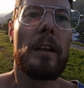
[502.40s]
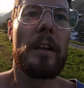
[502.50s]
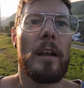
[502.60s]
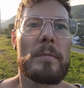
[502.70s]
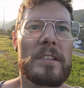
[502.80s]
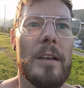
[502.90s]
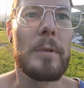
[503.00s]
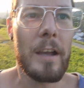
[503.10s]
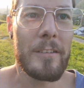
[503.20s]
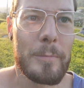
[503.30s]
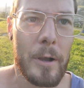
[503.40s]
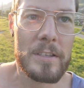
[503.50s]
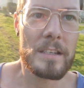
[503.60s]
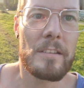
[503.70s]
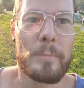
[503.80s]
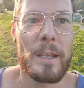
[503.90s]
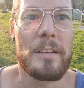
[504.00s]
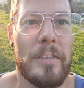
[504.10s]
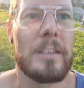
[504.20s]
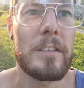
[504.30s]
Come some kind of positive
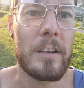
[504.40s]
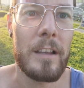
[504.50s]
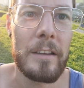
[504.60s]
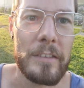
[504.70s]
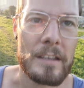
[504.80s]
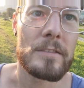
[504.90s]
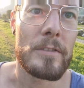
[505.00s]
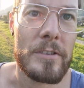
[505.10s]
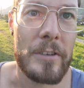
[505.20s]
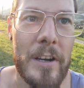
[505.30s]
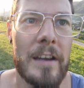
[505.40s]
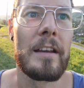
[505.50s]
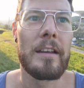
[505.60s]
benefit to your life, that's for sure.